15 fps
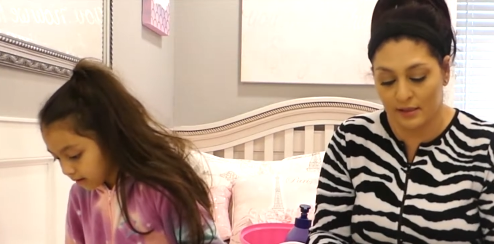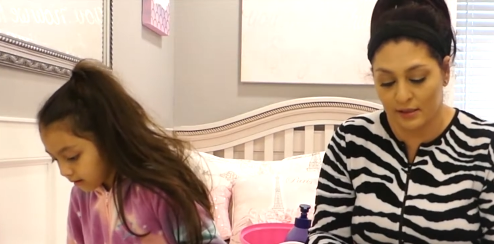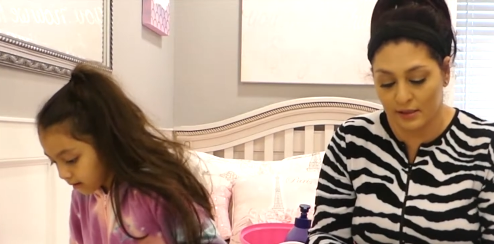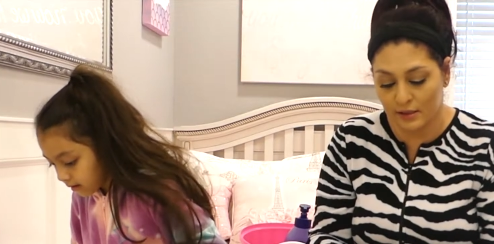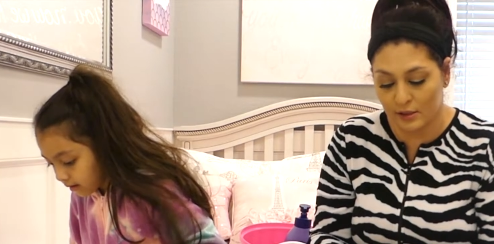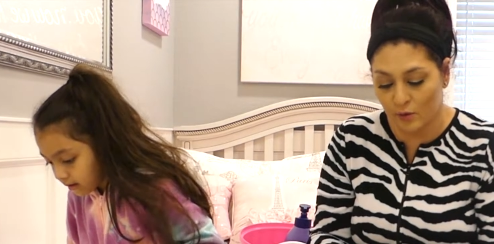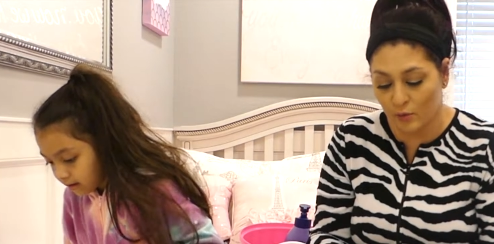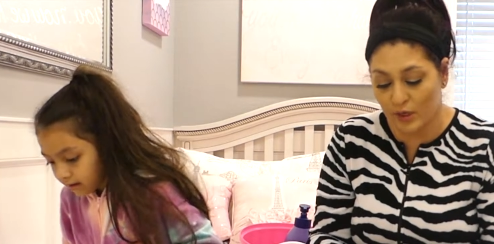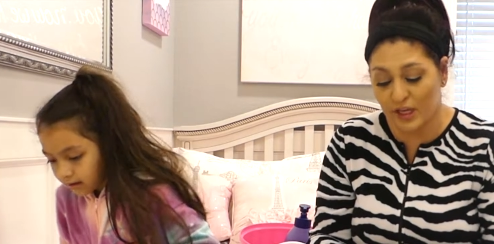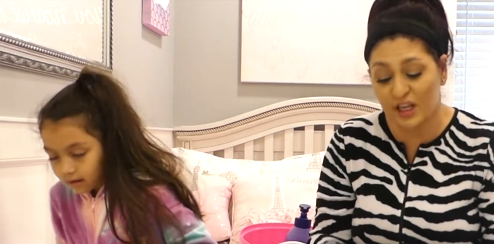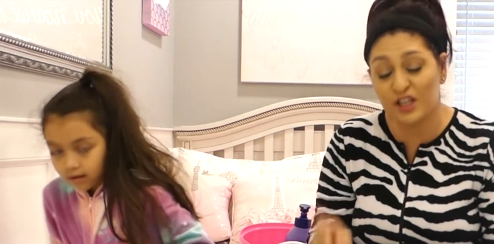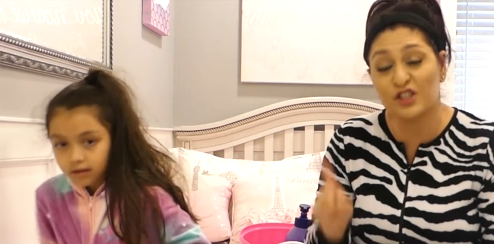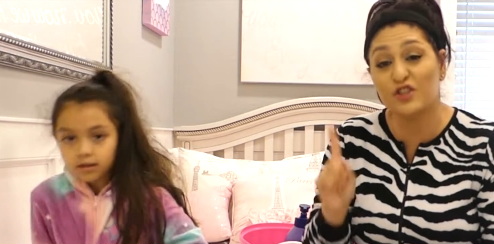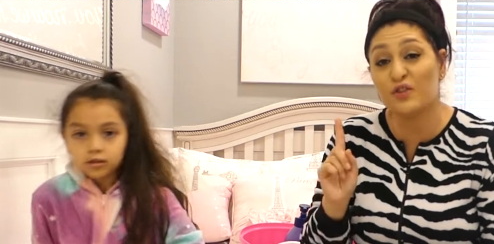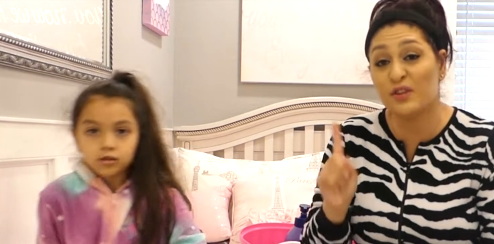Speaker 1: So we're
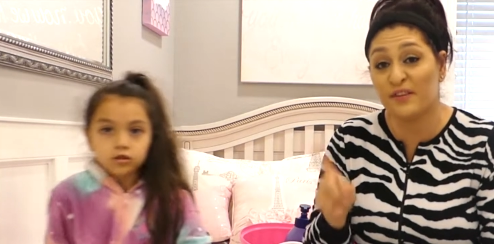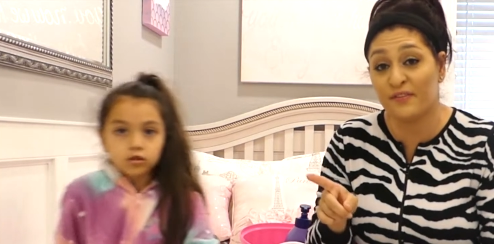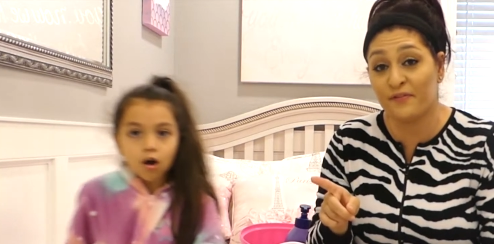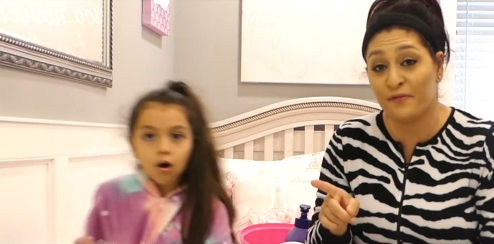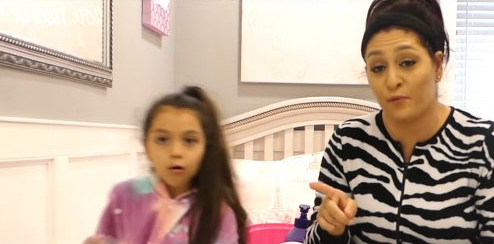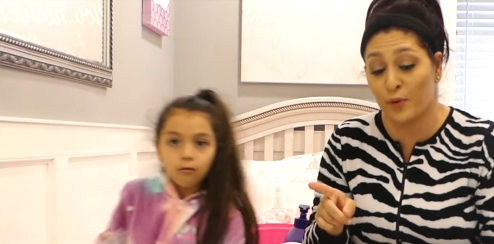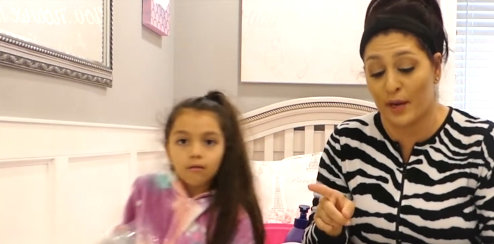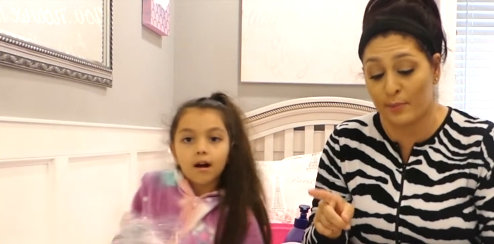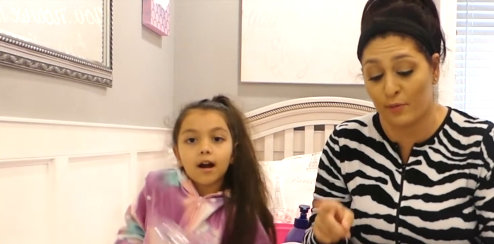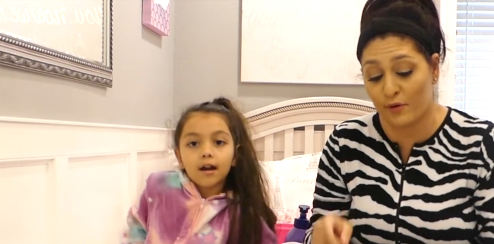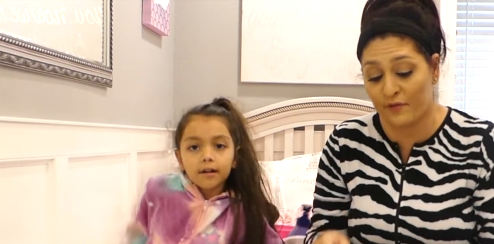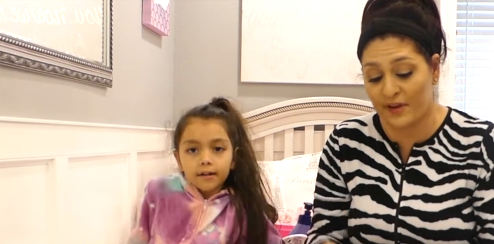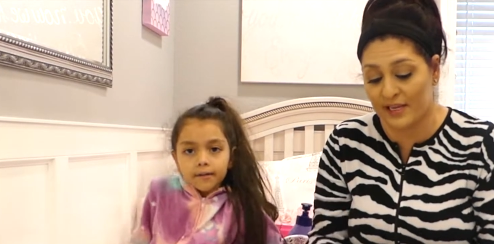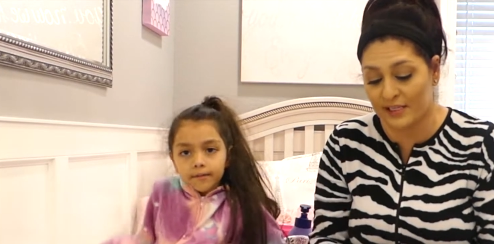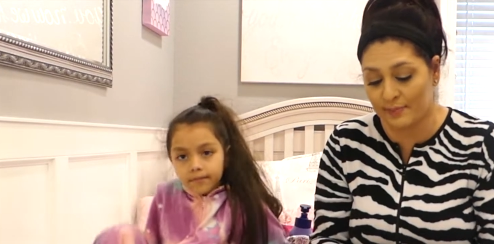going to do the rainbow
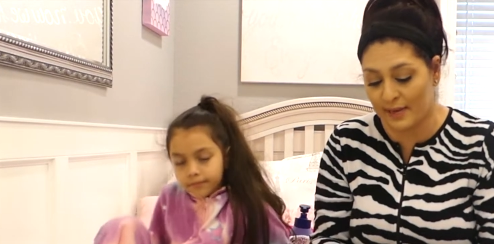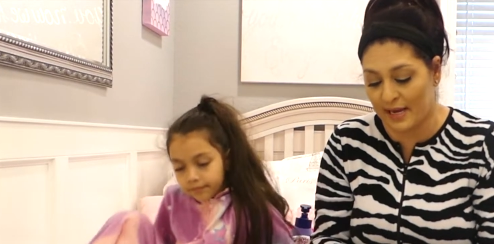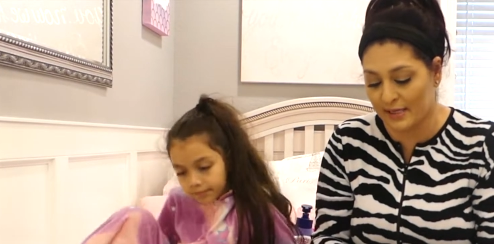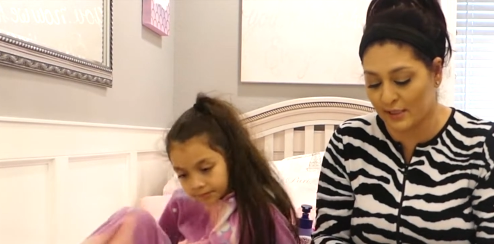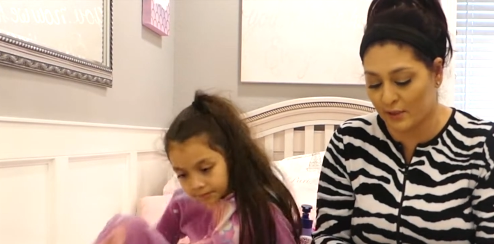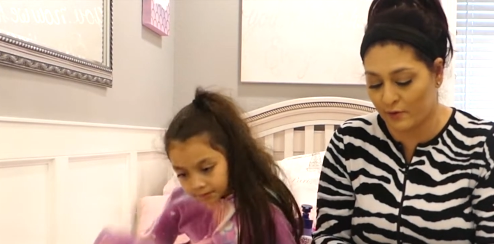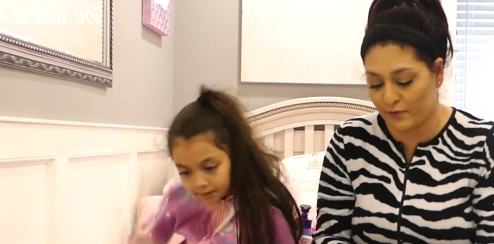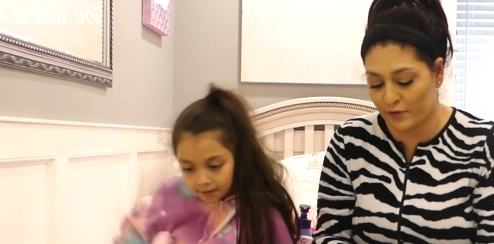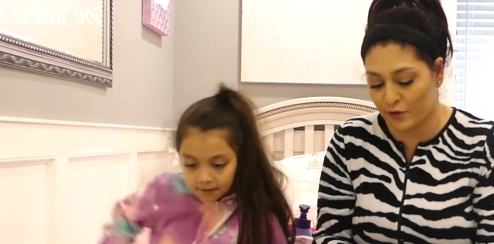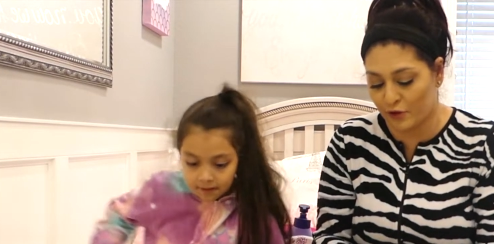face mask for